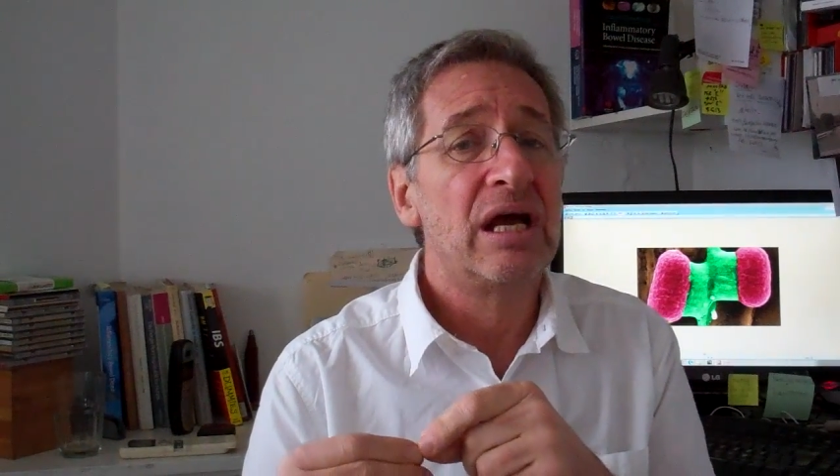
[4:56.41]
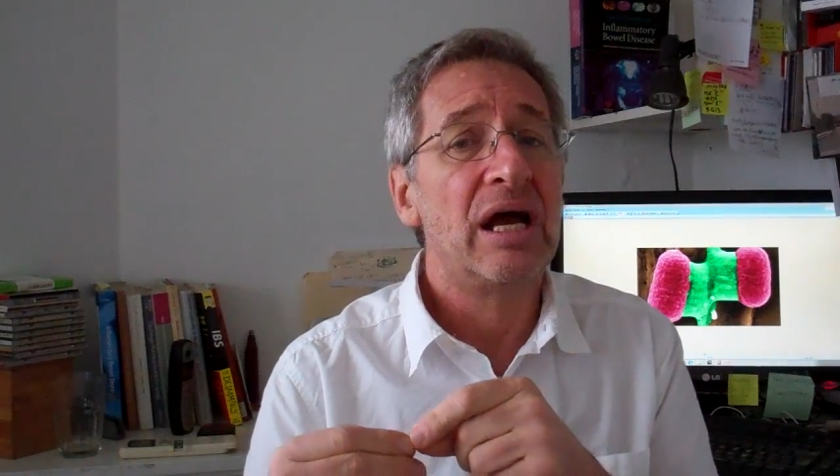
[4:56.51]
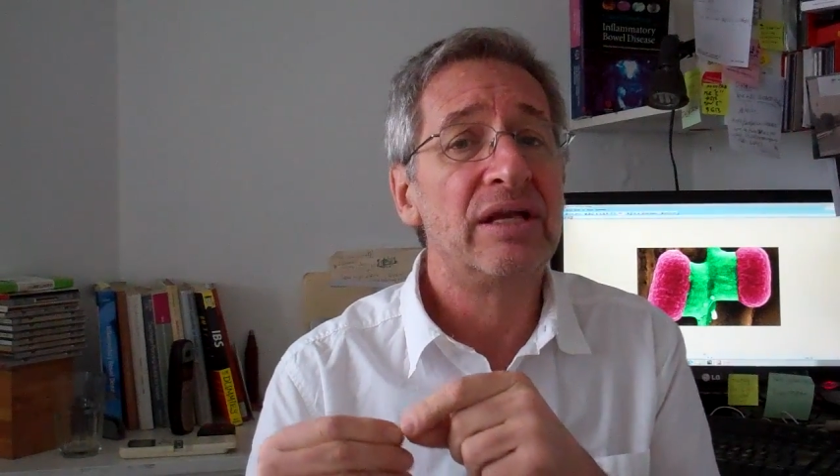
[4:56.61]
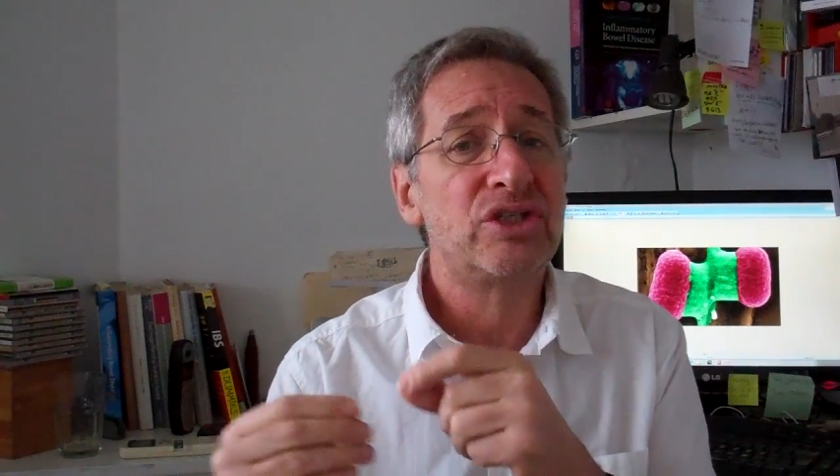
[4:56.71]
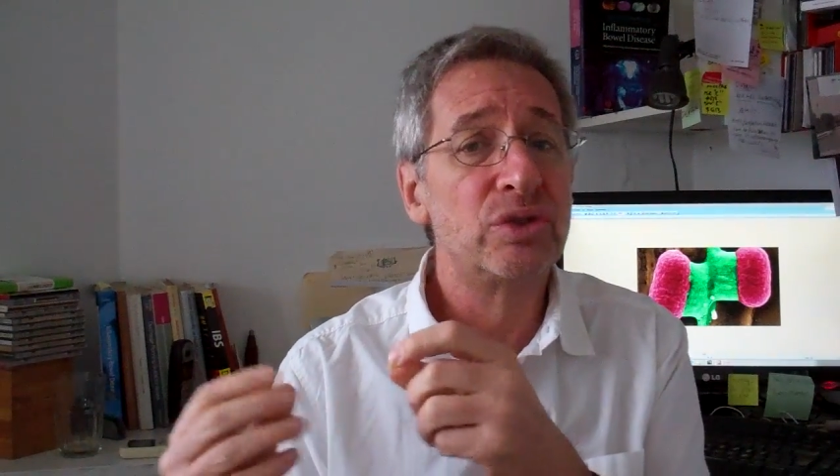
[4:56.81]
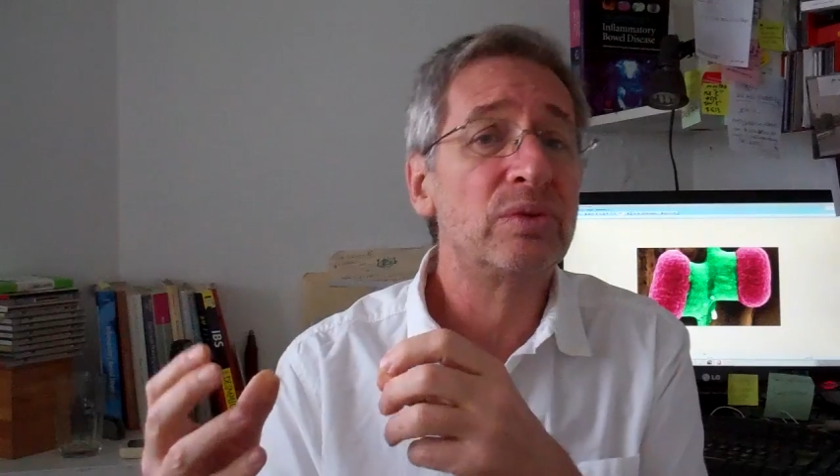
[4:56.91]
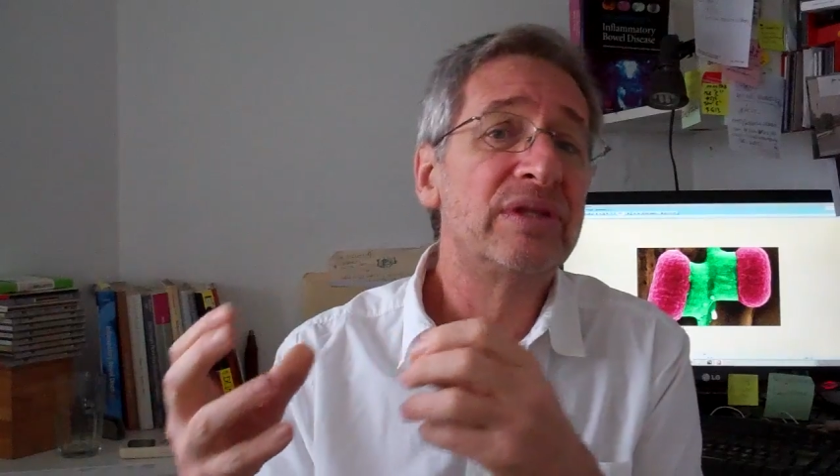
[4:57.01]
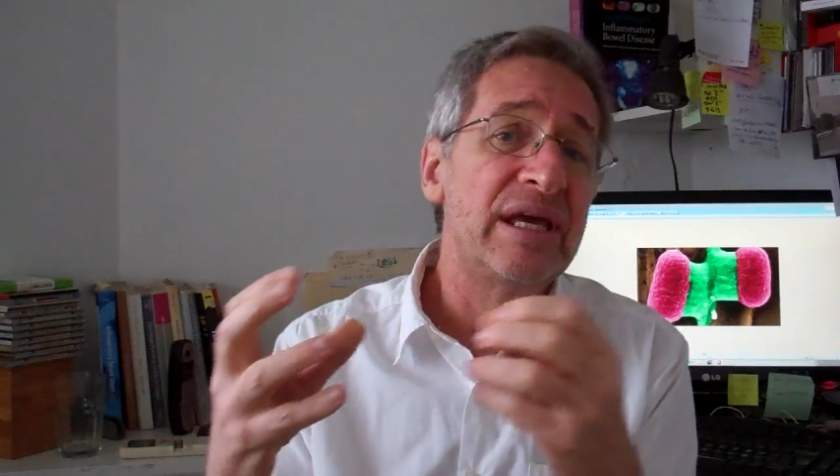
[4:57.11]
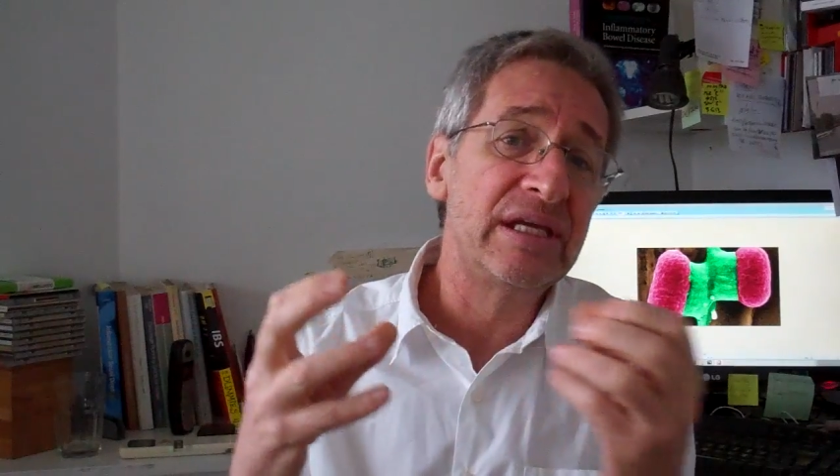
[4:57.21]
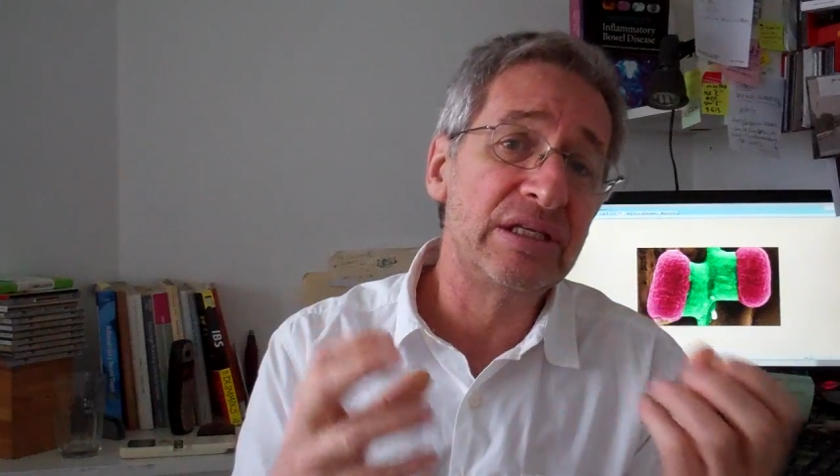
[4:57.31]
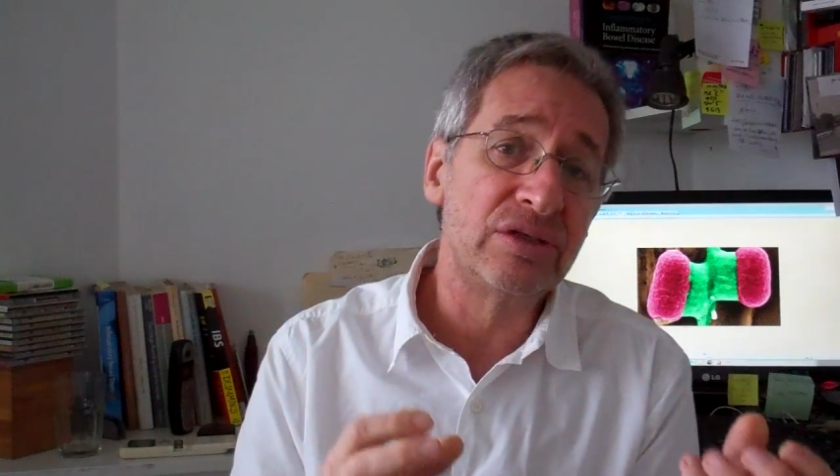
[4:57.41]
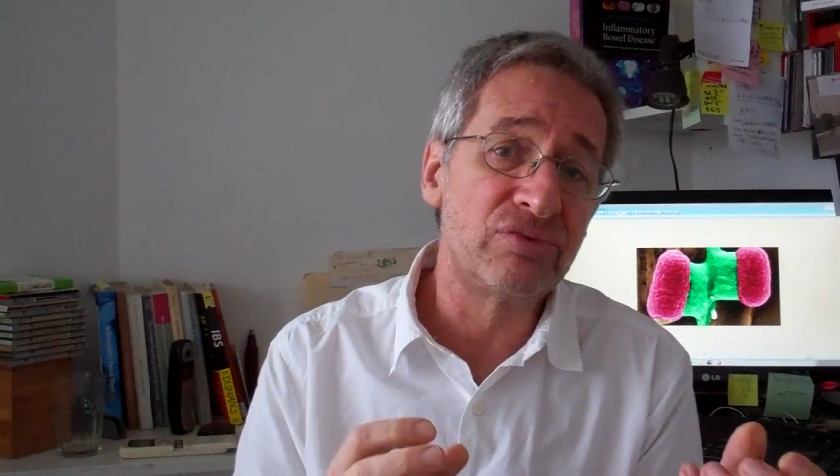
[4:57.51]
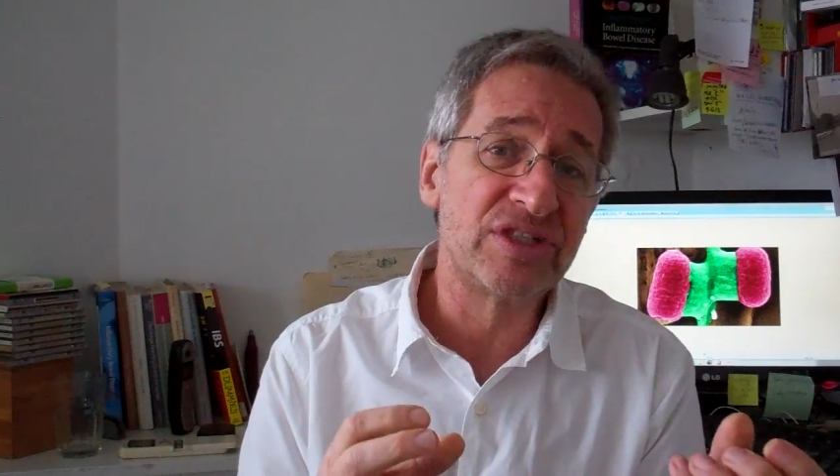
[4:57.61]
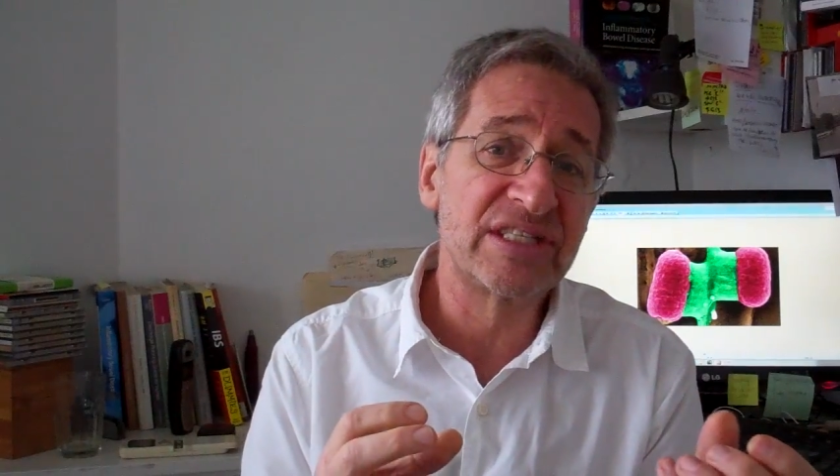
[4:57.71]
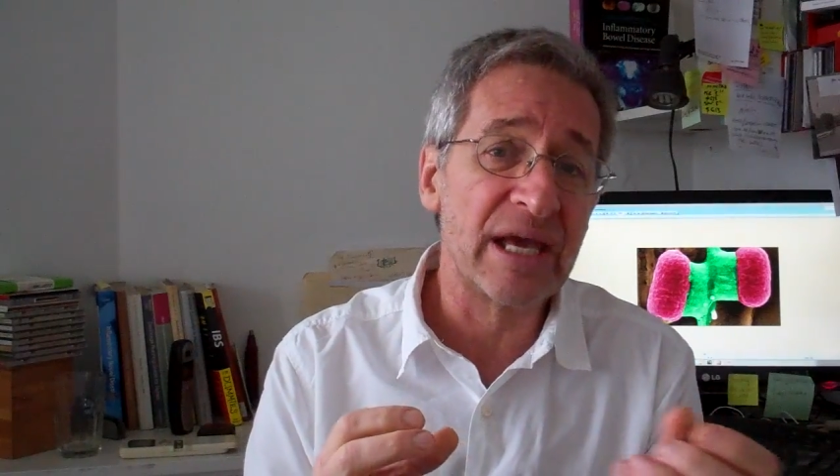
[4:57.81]
into the
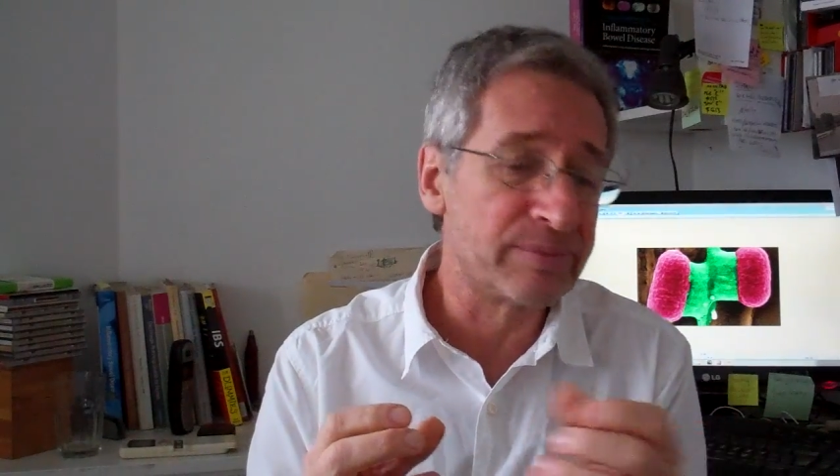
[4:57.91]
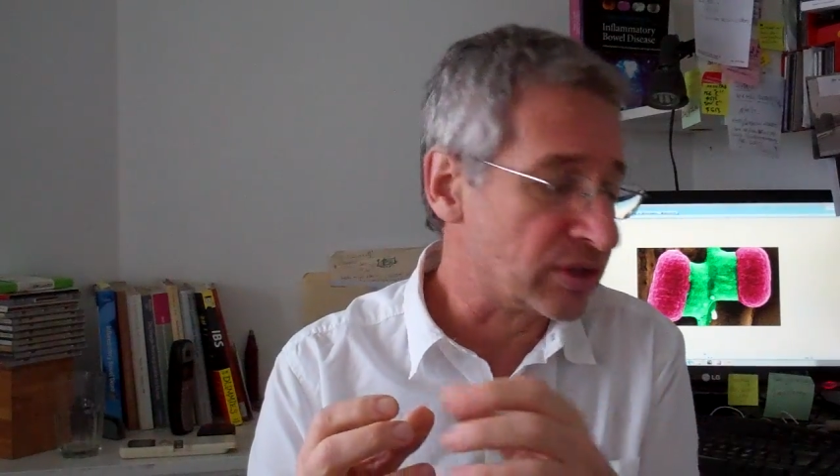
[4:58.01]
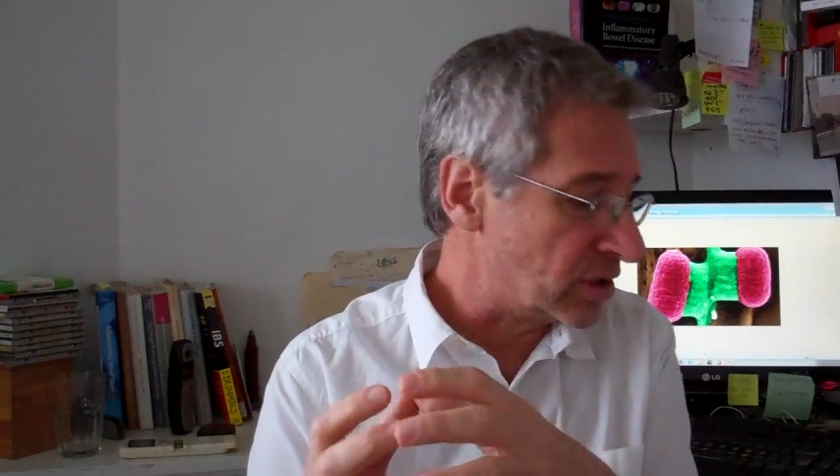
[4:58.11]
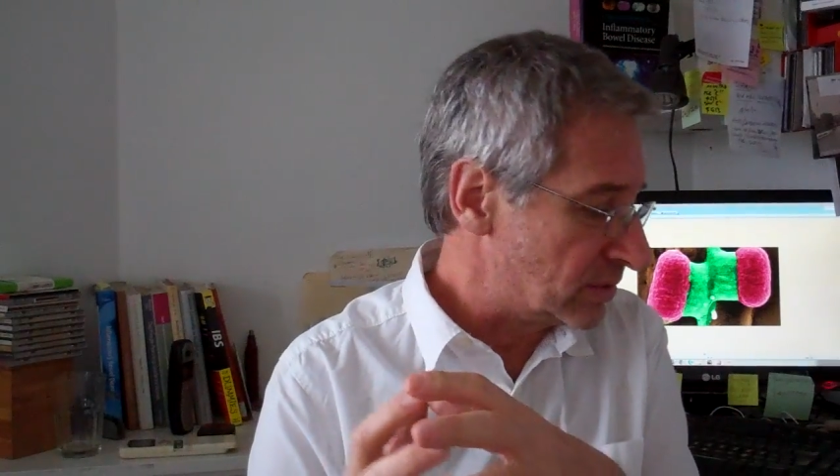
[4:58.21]
receptor.